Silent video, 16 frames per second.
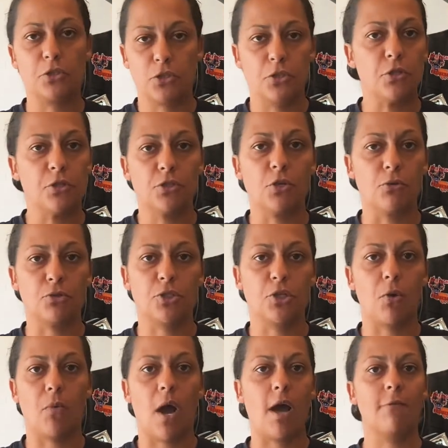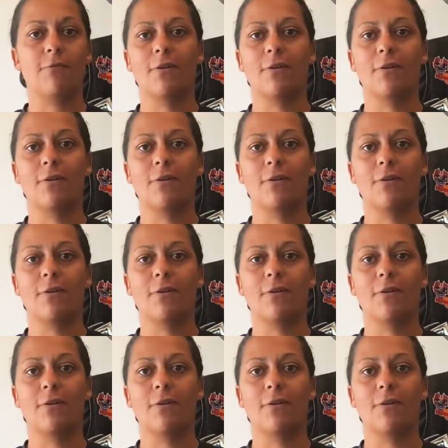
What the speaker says: don't show off.